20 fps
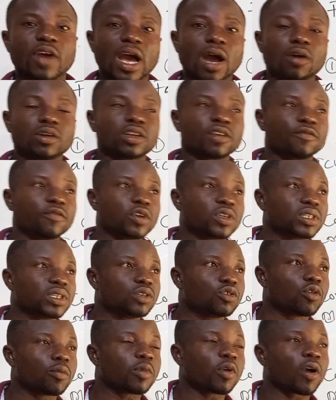how
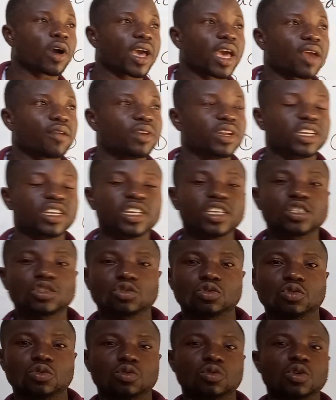diffusion will be occurring in
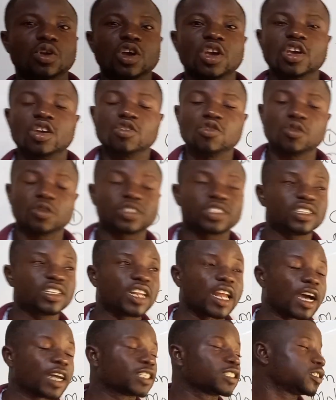these two, you will see
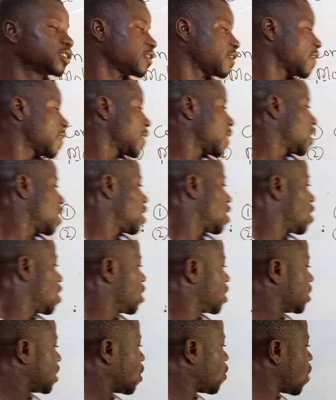that
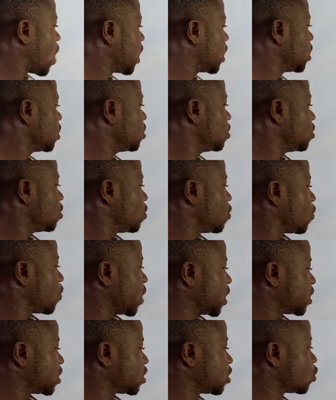the one
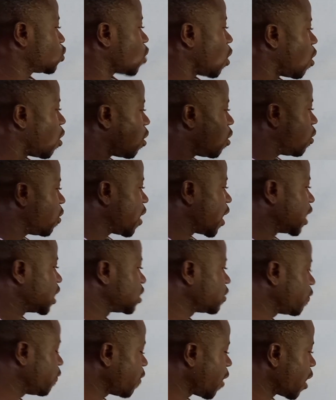with tall
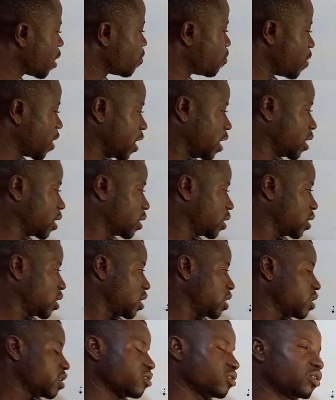and very
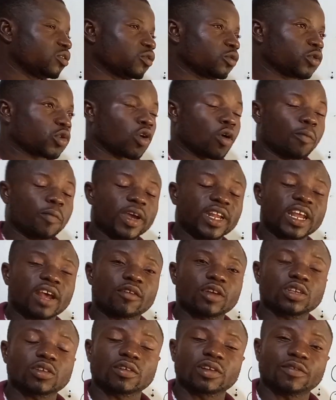big, if you compare the
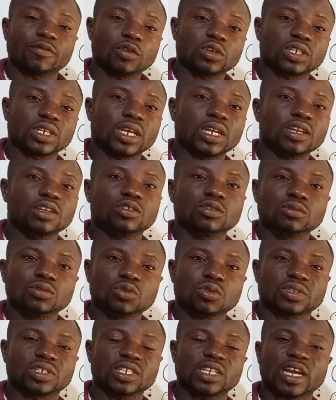rate of diffusion, you
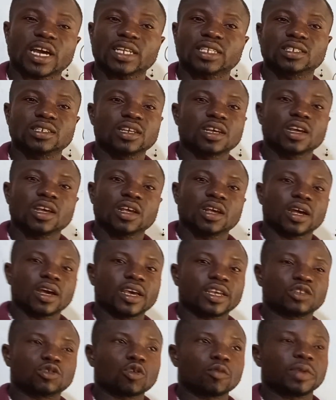will see that
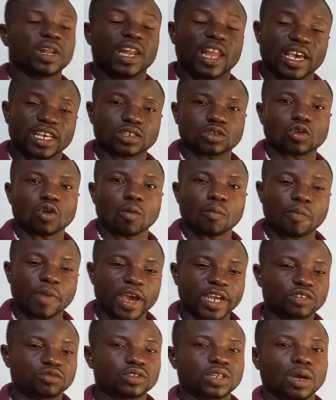it will be less
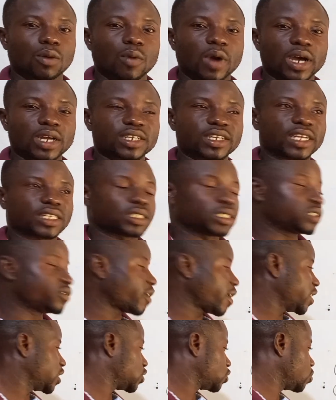compared to the one that is
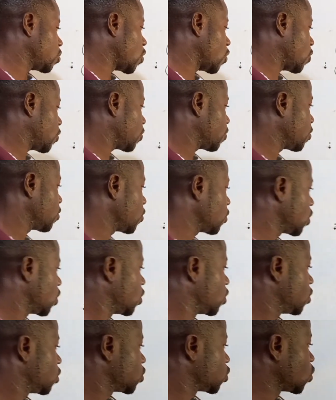very small.
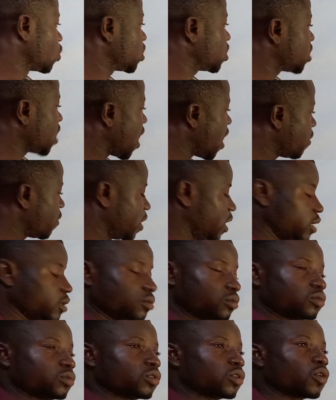So
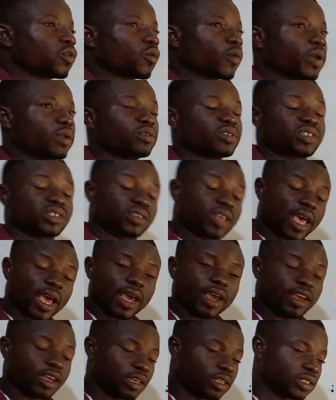stirring, when you
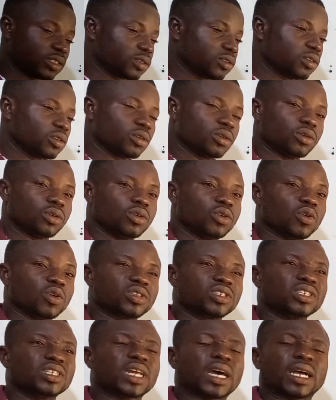stir it, you
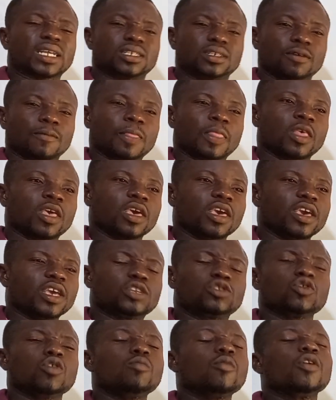will see that
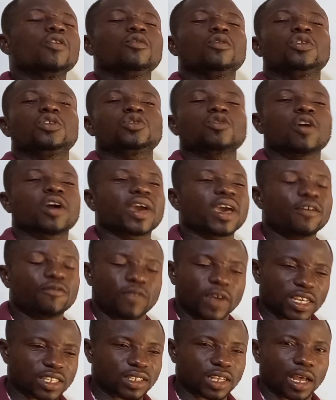it will occur
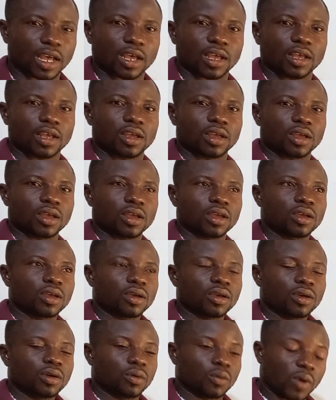faster.
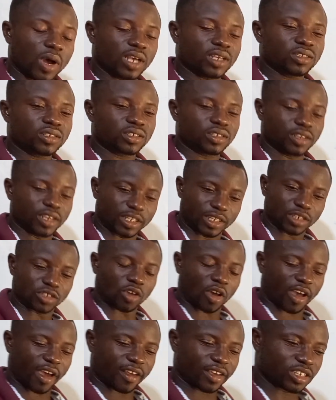Once it is
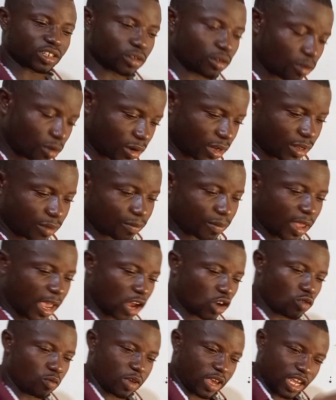occurring slowly
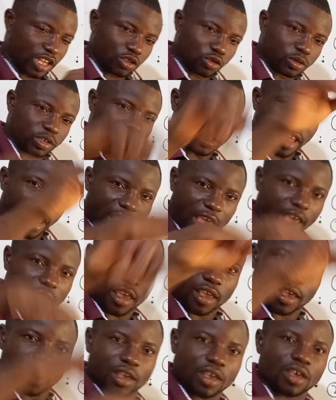and you begin to
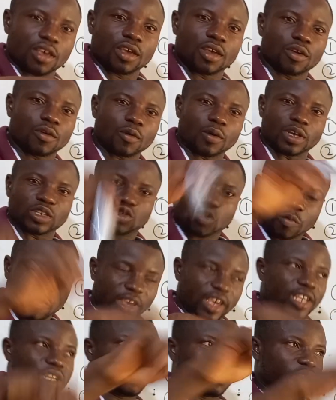stir, once you
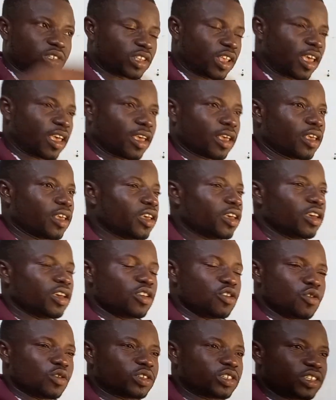begin to stir,
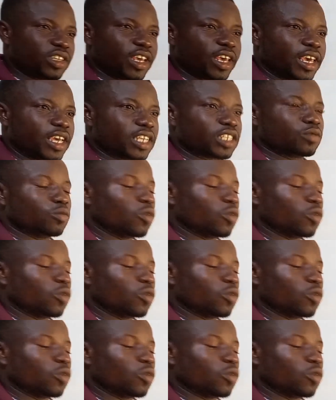you will see it